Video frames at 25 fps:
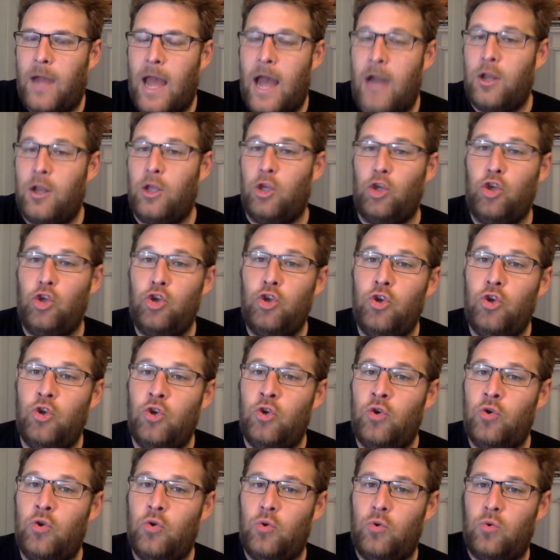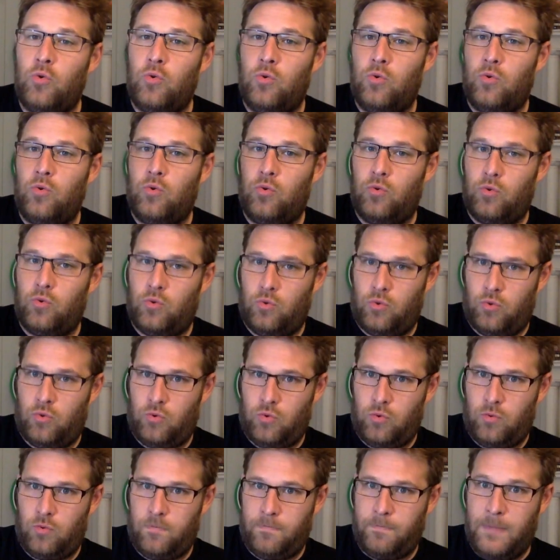How do you
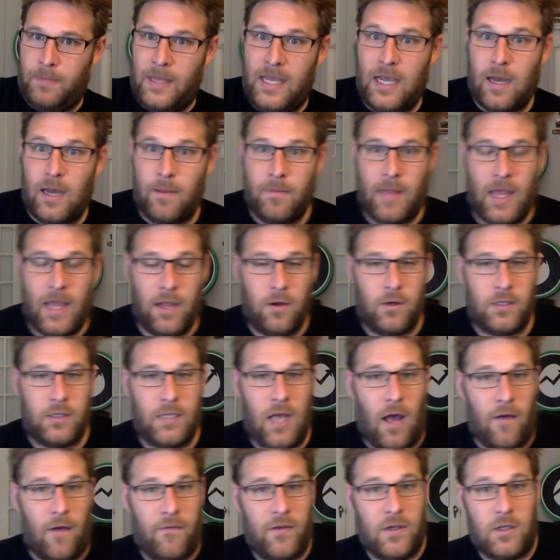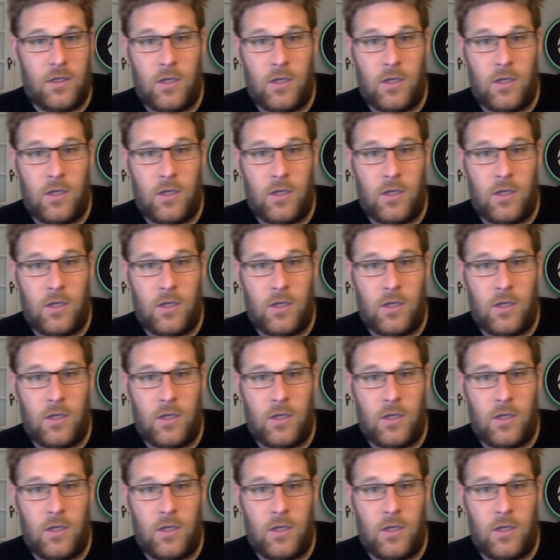become that yourself?